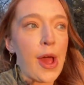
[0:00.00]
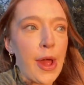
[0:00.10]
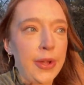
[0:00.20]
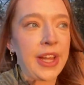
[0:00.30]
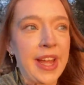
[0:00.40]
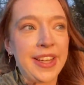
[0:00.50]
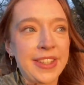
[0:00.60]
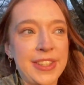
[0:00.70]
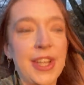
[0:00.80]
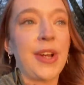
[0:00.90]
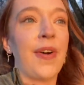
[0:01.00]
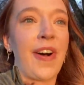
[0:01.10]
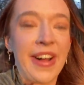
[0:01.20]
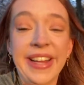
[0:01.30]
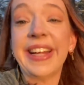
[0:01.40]
Okay, so
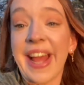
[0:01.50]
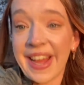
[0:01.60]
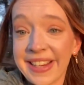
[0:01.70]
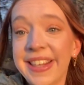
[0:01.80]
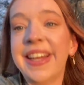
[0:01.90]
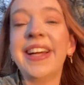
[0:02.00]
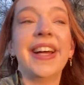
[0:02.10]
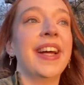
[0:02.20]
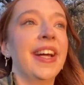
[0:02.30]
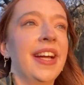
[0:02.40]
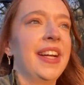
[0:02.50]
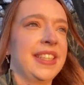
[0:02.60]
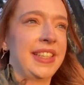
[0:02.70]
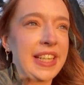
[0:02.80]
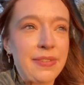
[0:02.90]
I can
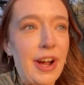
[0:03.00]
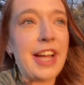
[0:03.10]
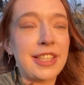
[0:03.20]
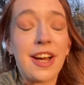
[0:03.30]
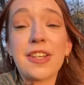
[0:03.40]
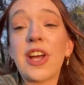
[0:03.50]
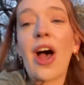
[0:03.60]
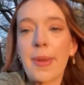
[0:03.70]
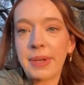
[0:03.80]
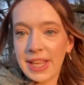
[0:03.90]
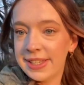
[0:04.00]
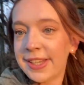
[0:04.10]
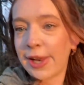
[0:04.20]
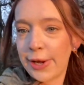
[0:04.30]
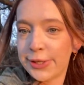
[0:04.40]
see the viaduct. I'm getting
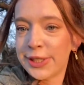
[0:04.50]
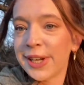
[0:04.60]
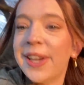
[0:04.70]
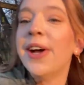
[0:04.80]
closer.